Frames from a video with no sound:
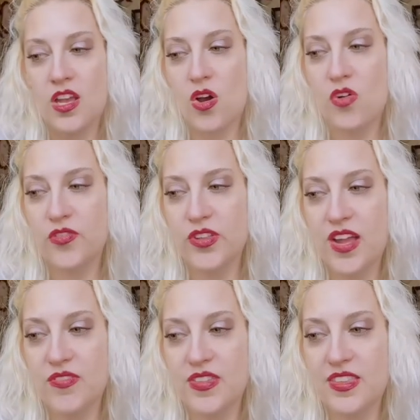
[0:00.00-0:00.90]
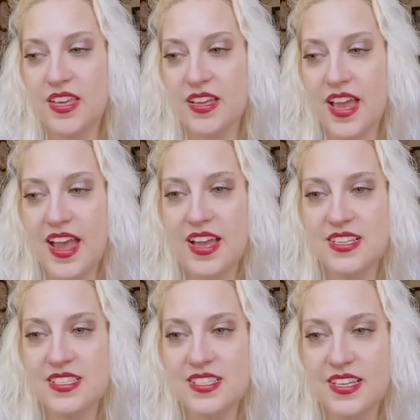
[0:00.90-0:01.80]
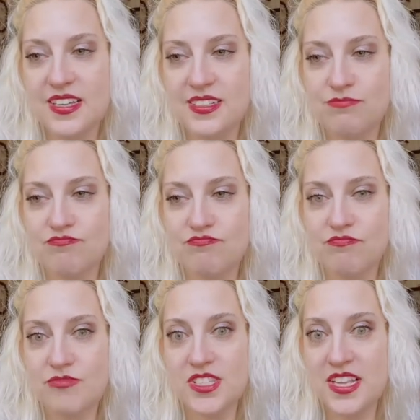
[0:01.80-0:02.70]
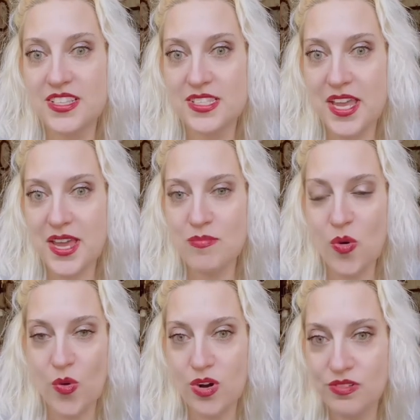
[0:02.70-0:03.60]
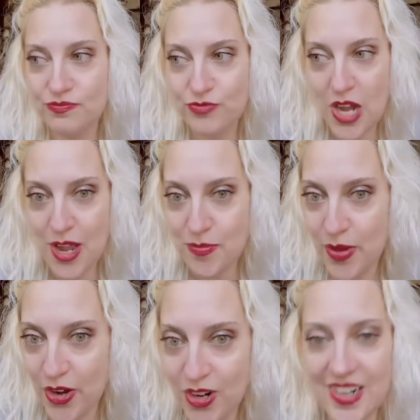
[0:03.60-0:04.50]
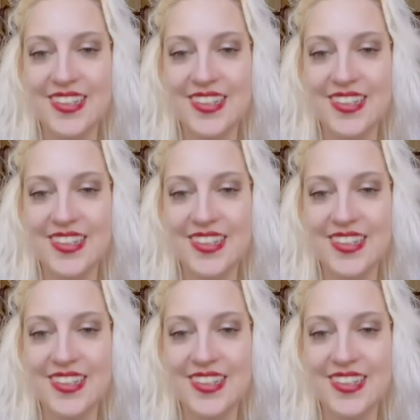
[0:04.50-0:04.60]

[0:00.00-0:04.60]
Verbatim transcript: Hopefully, everything has stayed the same or gotten better.